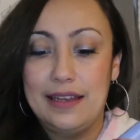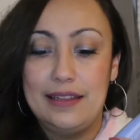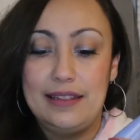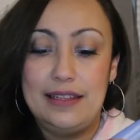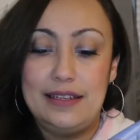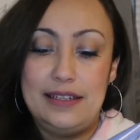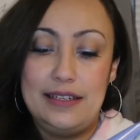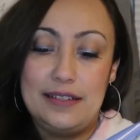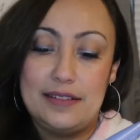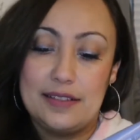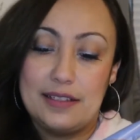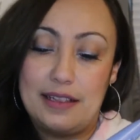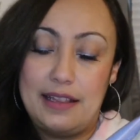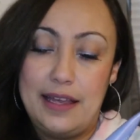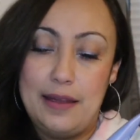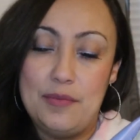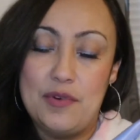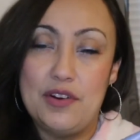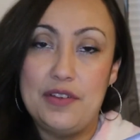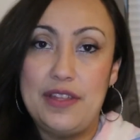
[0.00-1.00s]
the
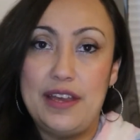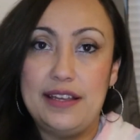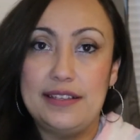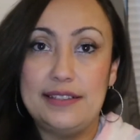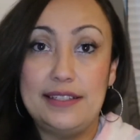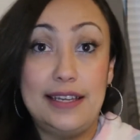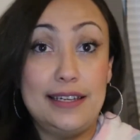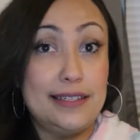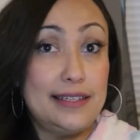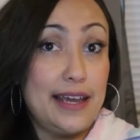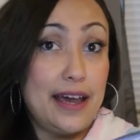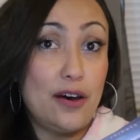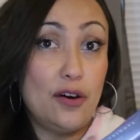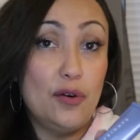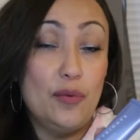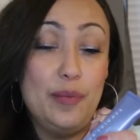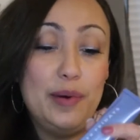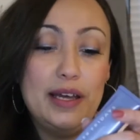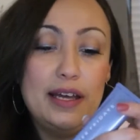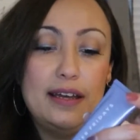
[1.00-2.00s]
disclaimer they sent
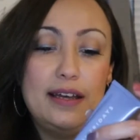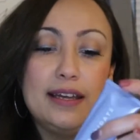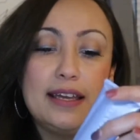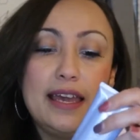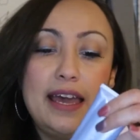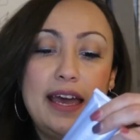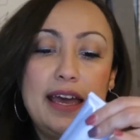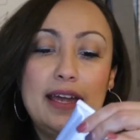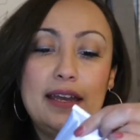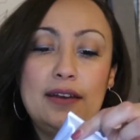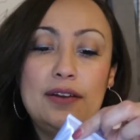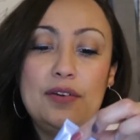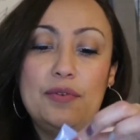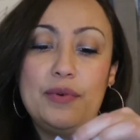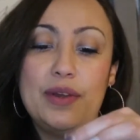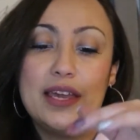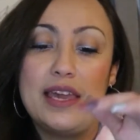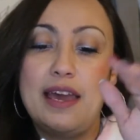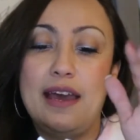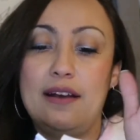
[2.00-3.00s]
out. But again,
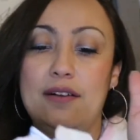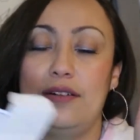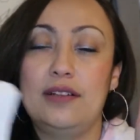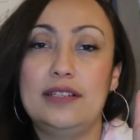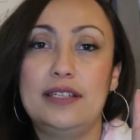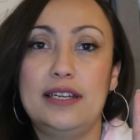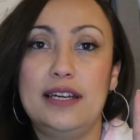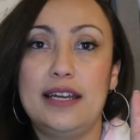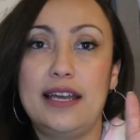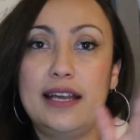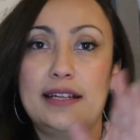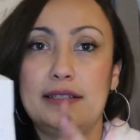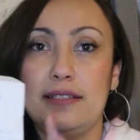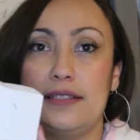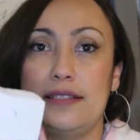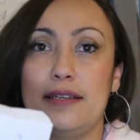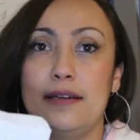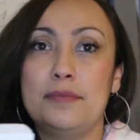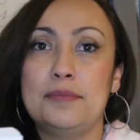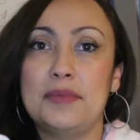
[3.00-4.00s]
we can't hold it
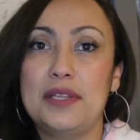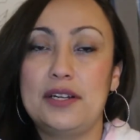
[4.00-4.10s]
against them.